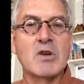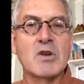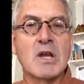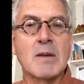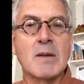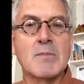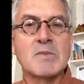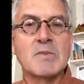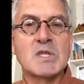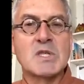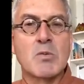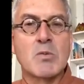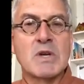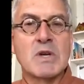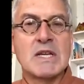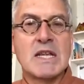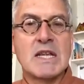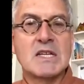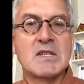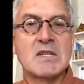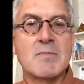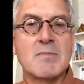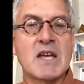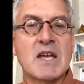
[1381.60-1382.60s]
outcomes that we
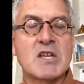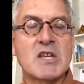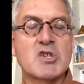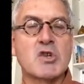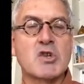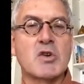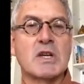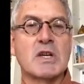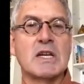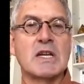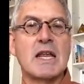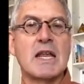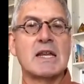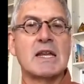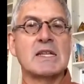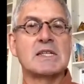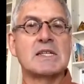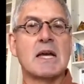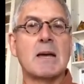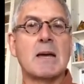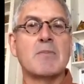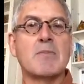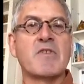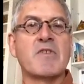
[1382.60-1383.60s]
need to measure in any
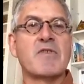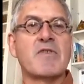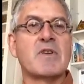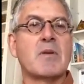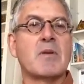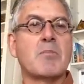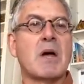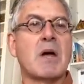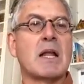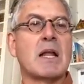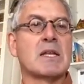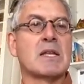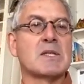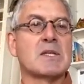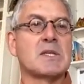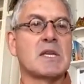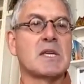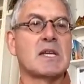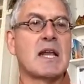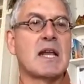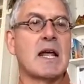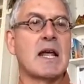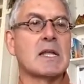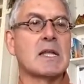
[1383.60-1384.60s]
type of
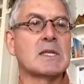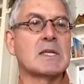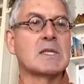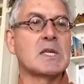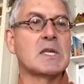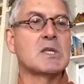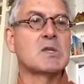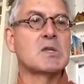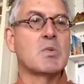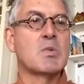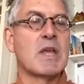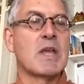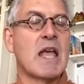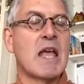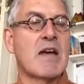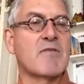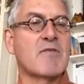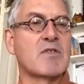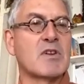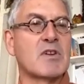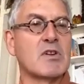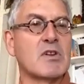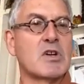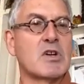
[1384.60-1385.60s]
policy analysis? We
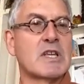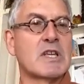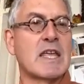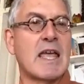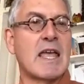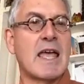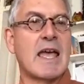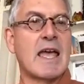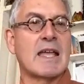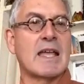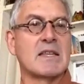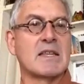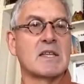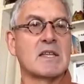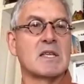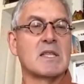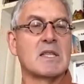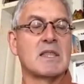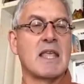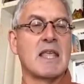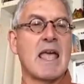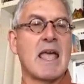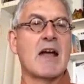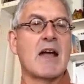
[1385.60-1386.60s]
have to look at
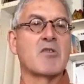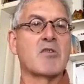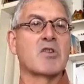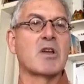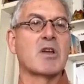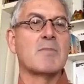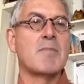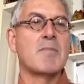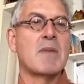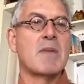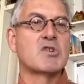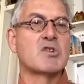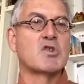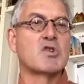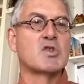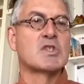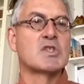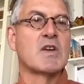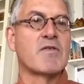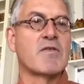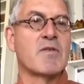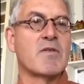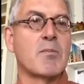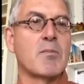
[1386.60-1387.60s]
the outcome
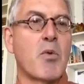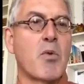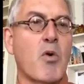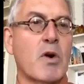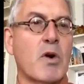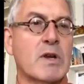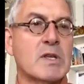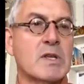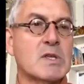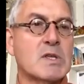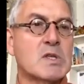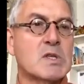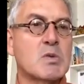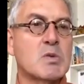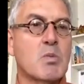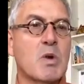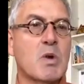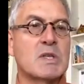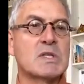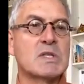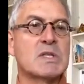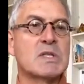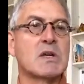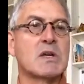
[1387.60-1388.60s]
measures of importance.
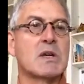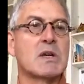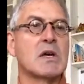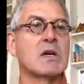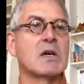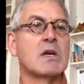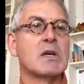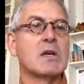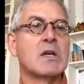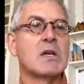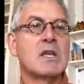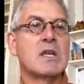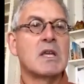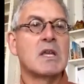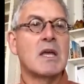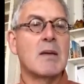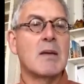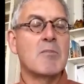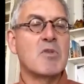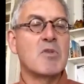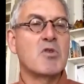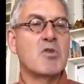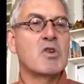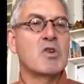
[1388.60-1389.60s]
What's the
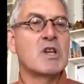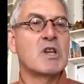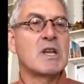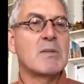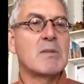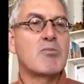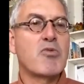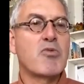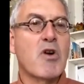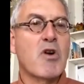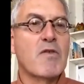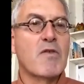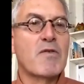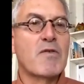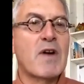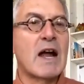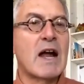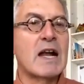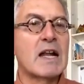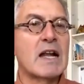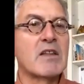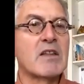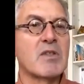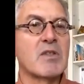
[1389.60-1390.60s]
immunity
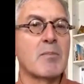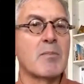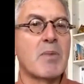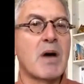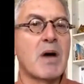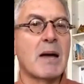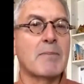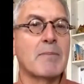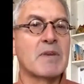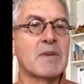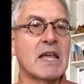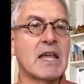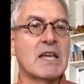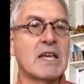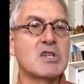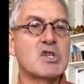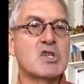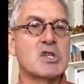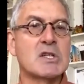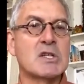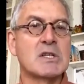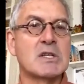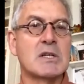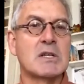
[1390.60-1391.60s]
profile of the
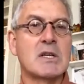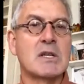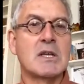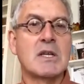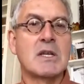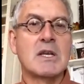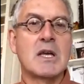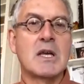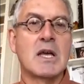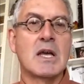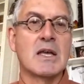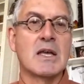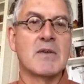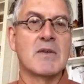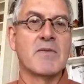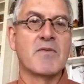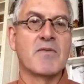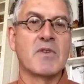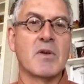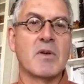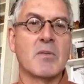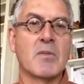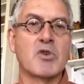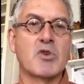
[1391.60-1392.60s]
population,
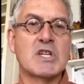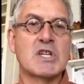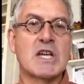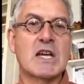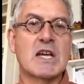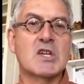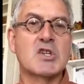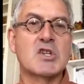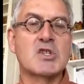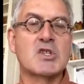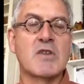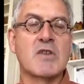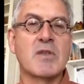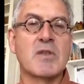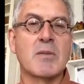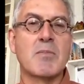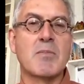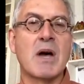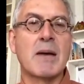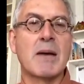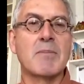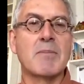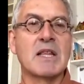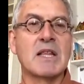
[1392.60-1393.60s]
of the protection of the
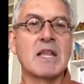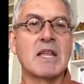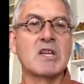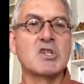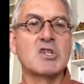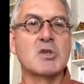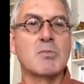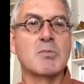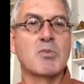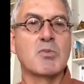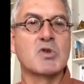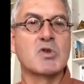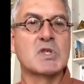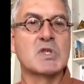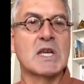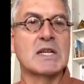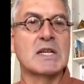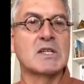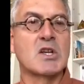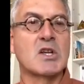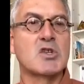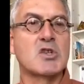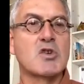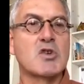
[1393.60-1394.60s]
population
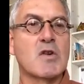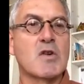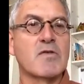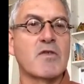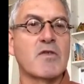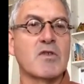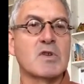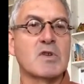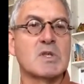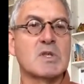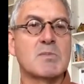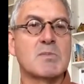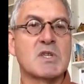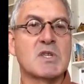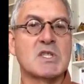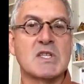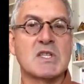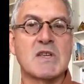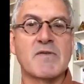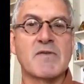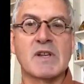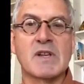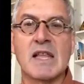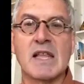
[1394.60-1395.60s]
percentage over a
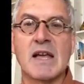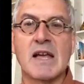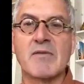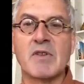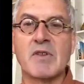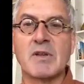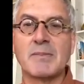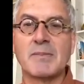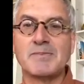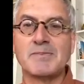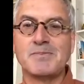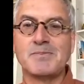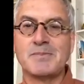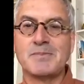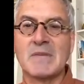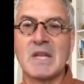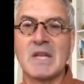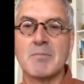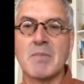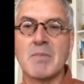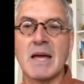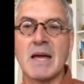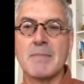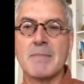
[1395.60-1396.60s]
specific level
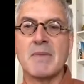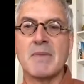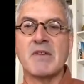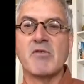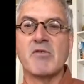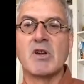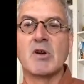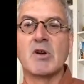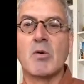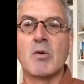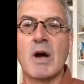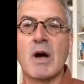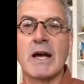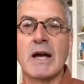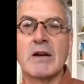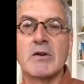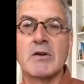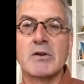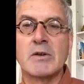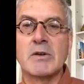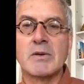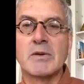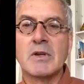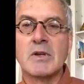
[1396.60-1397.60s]
that might be
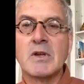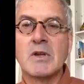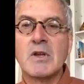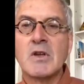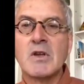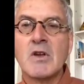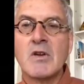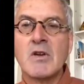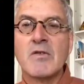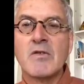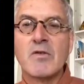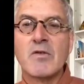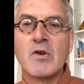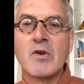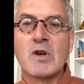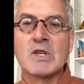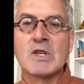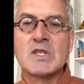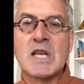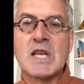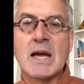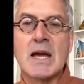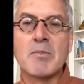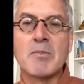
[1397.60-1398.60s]
required? For
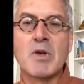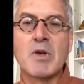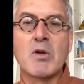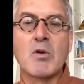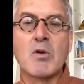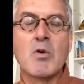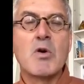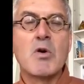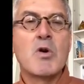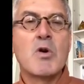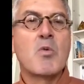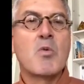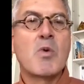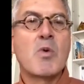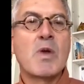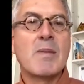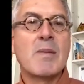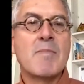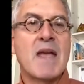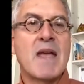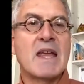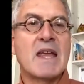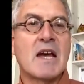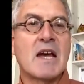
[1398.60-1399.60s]
example,
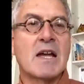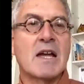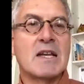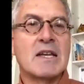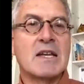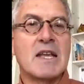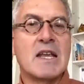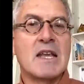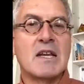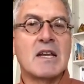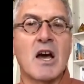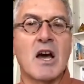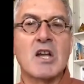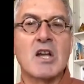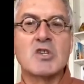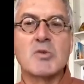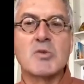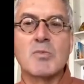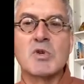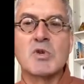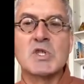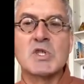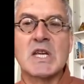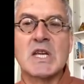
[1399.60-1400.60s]
we may not need
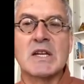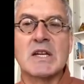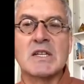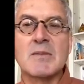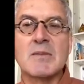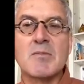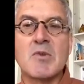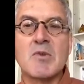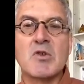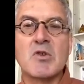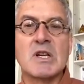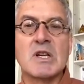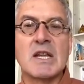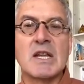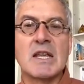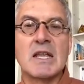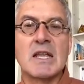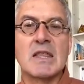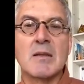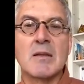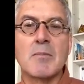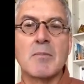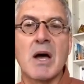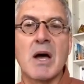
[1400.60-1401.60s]
100%
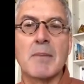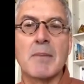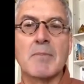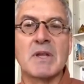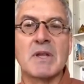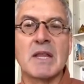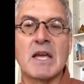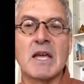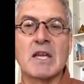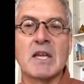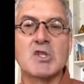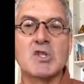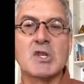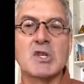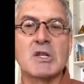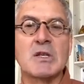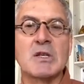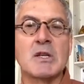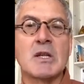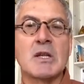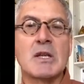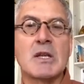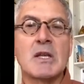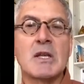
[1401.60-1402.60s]
immunity in the
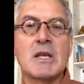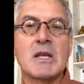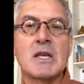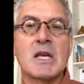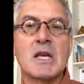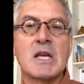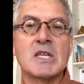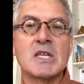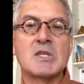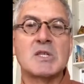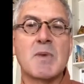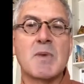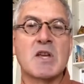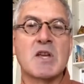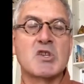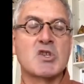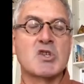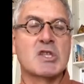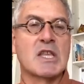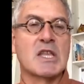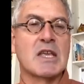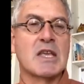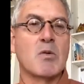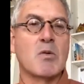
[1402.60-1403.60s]
population,
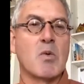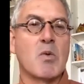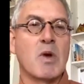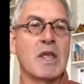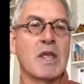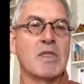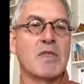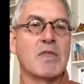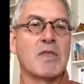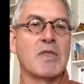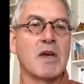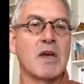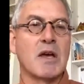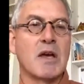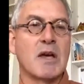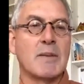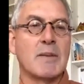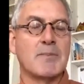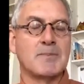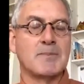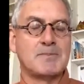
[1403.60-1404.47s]
especially with